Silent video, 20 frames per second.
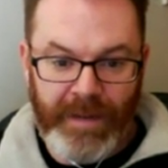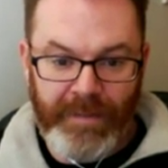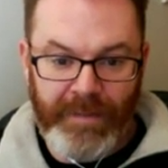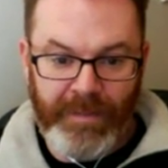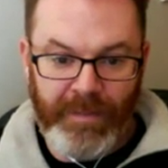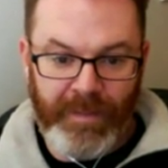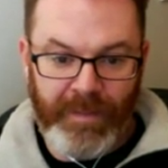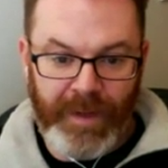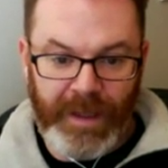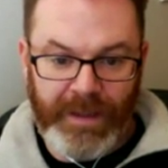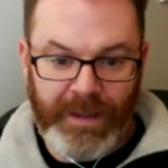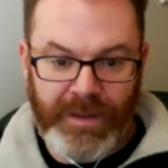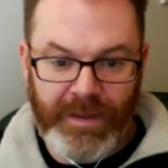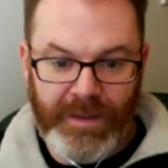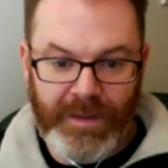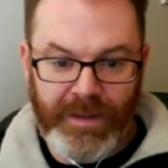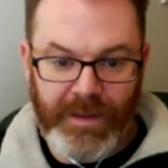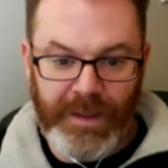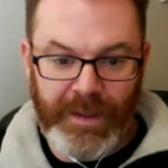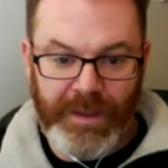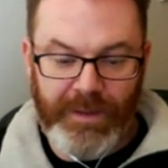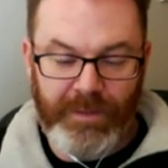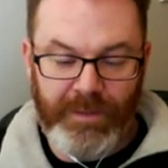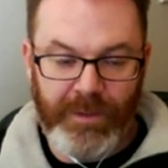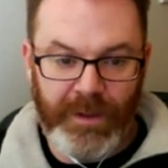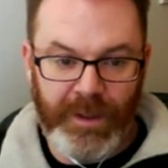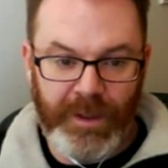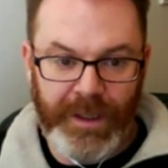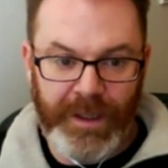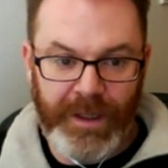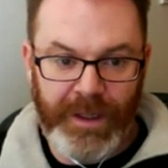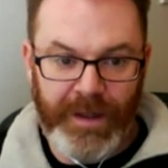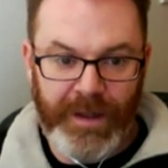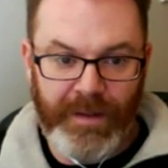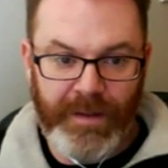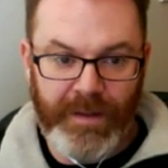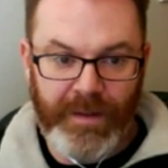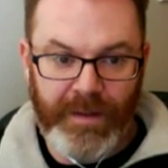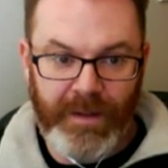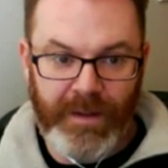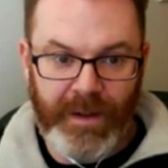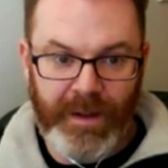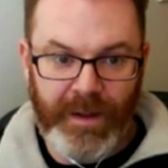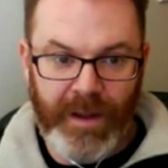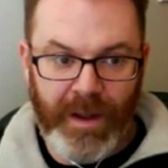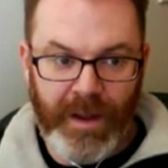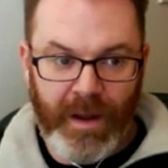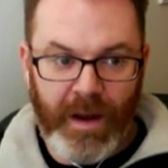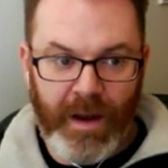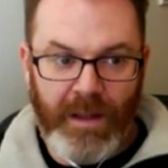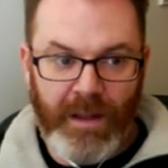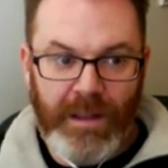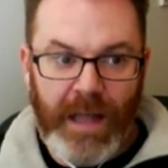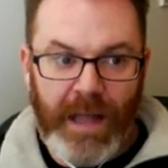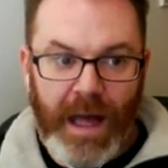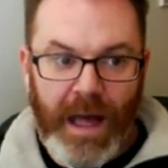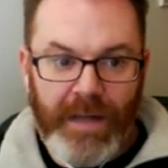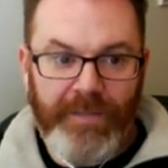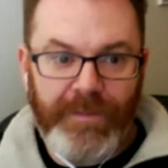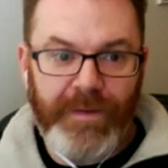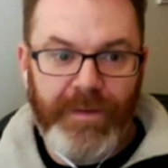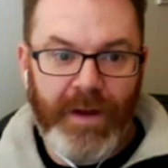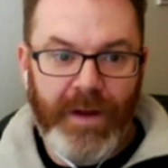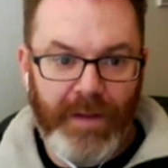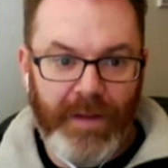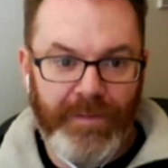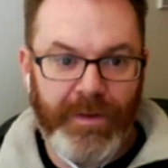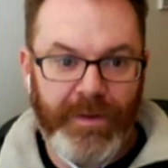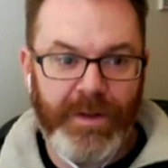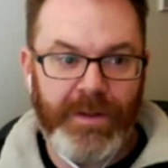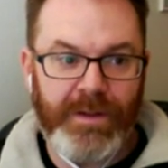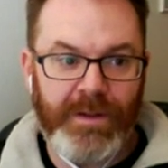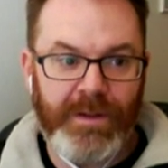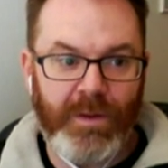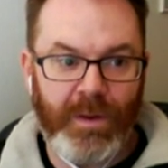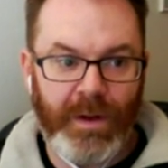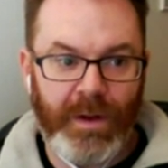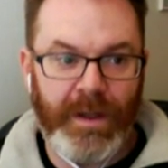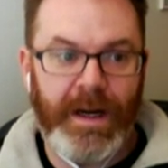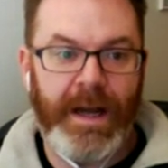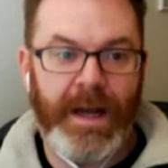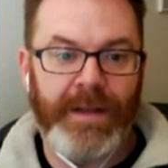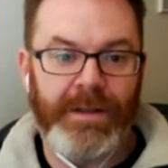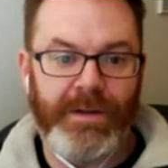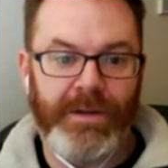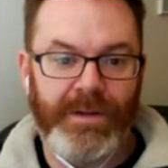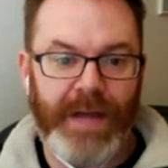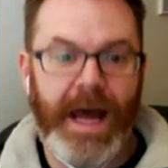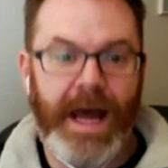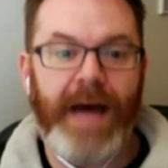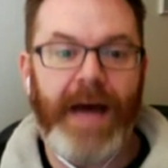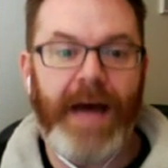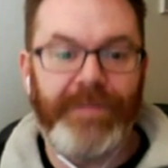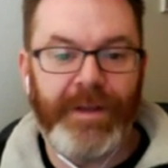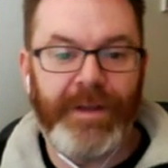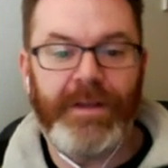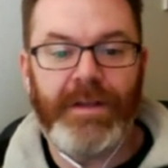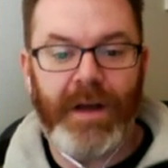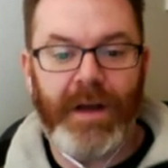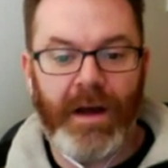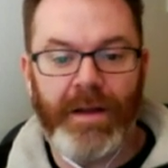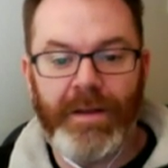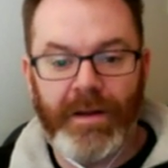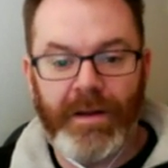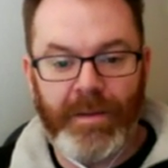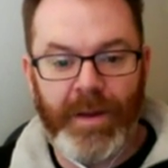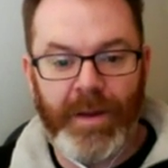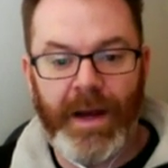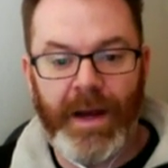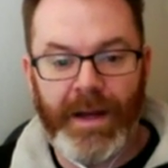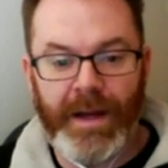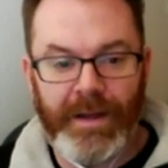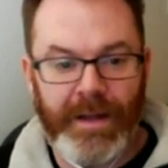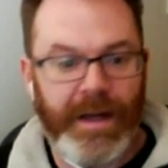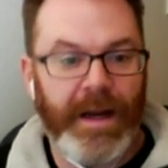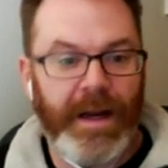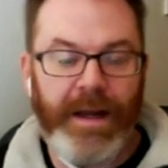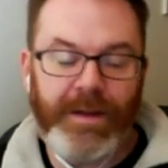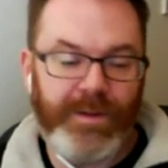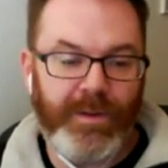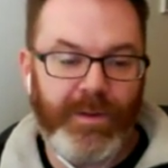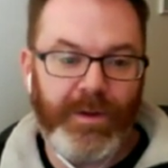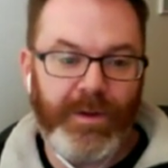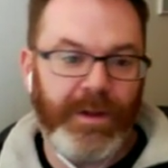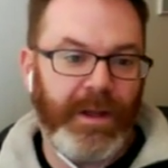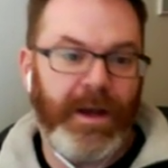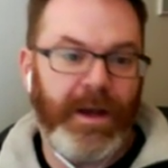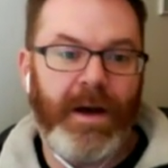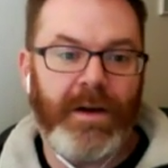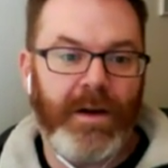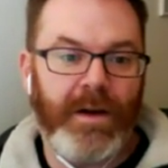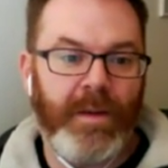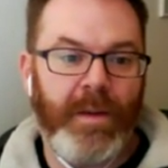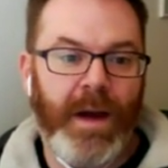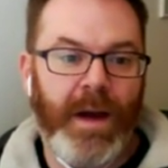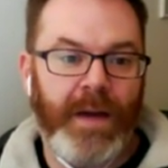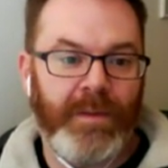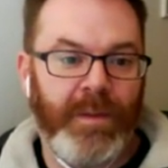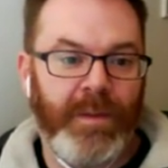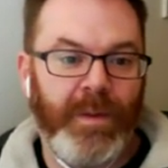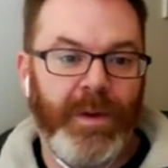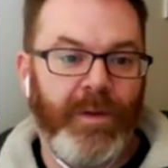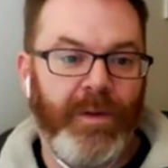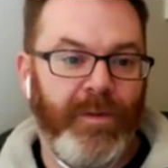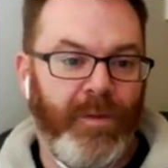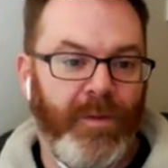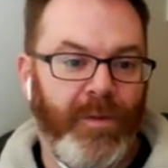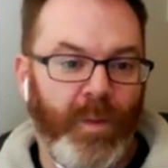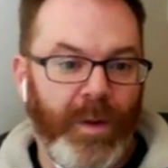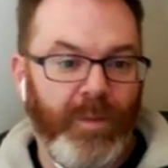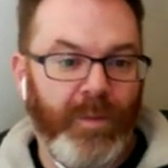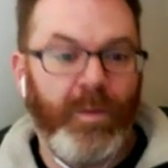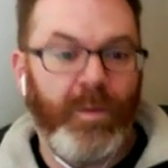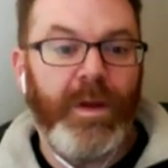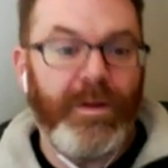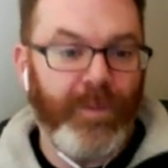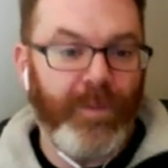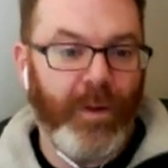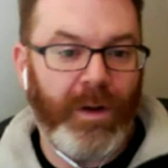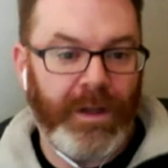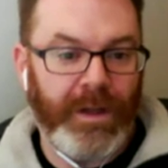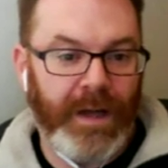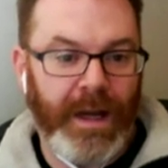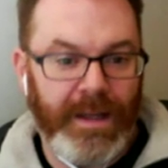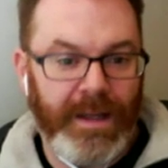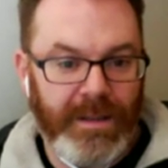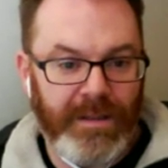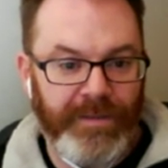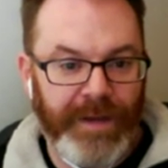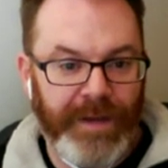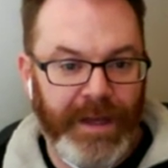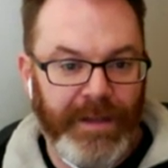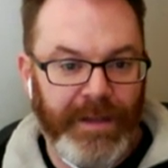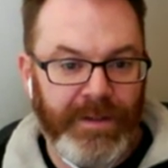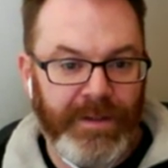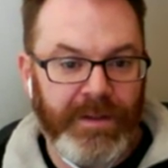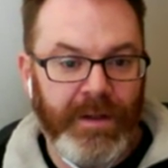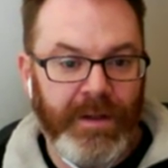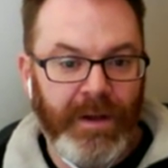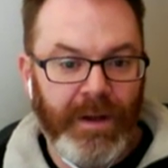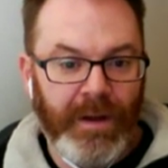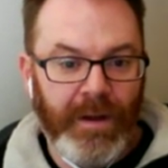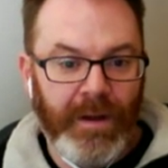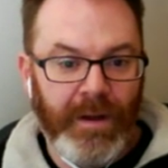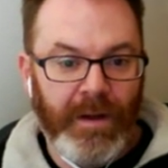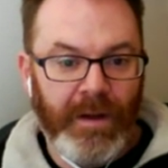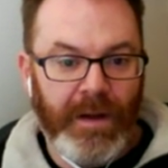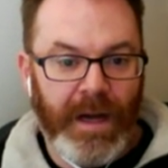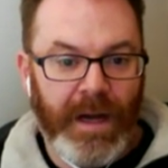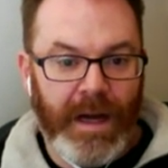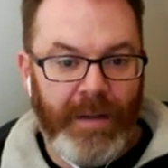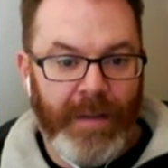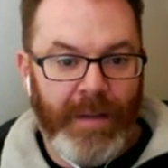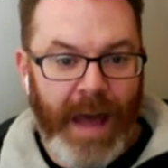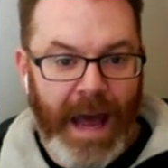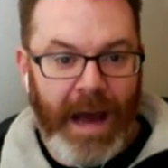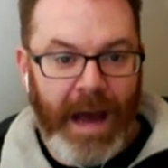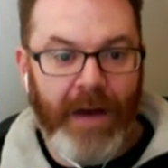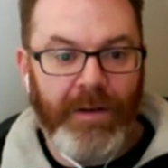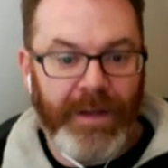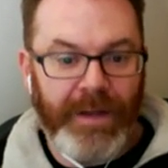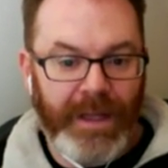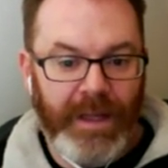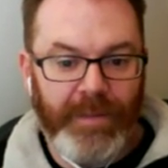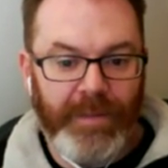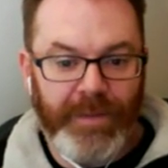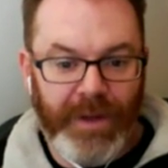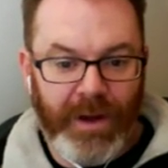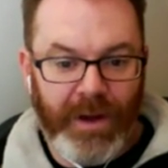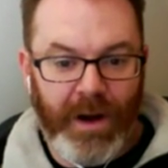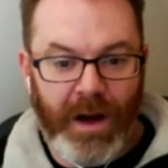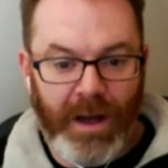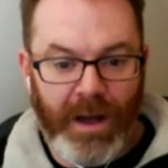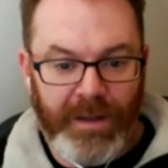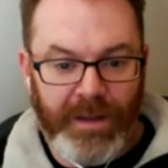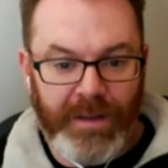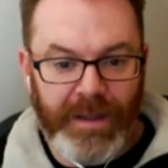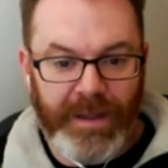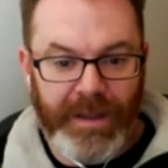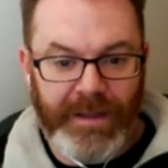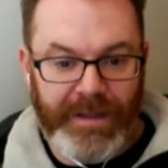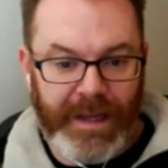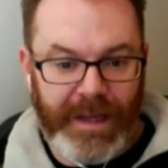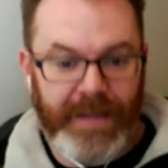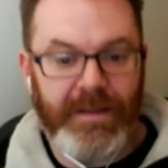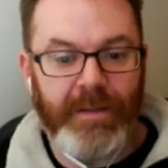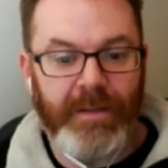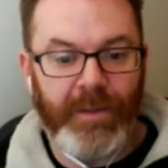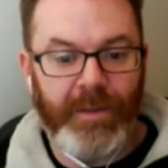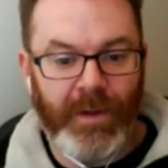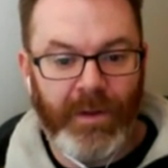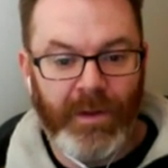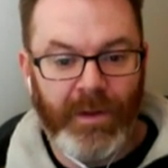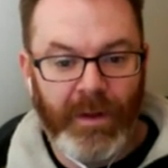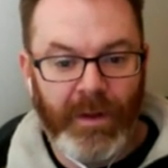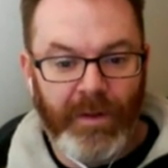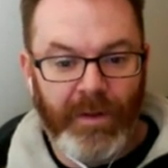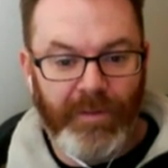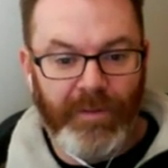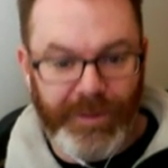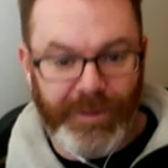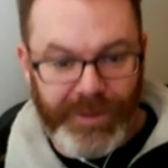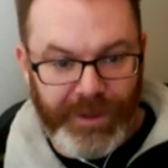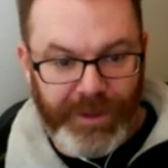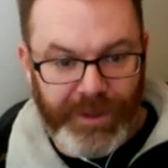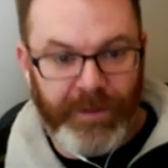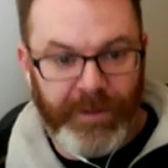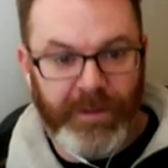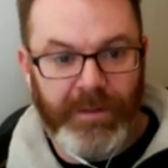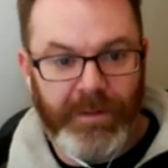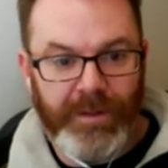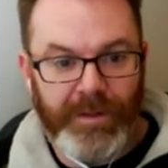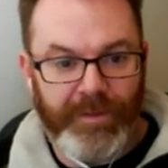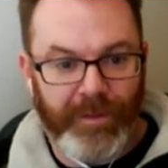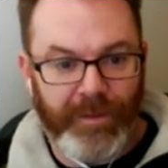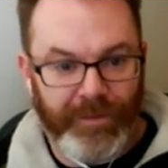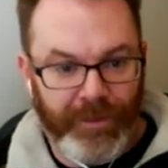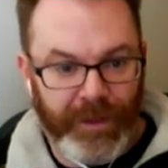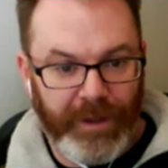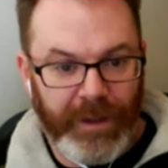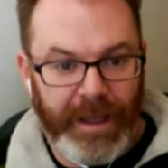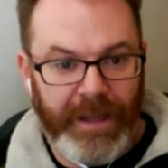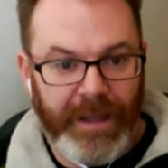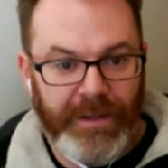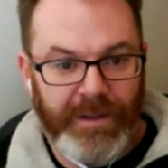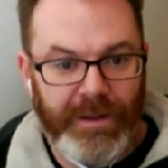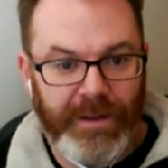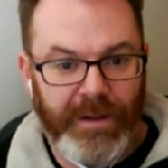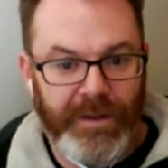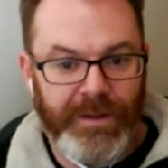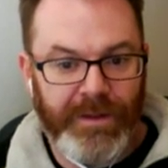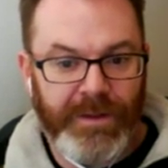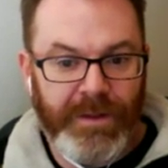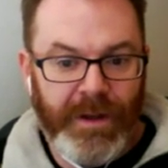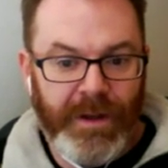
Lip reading: it's really a lot of conference organizers have this on their mind, and it's certainly on our mind when we've organized events. How to keep the cost accessible for students, for freelancers,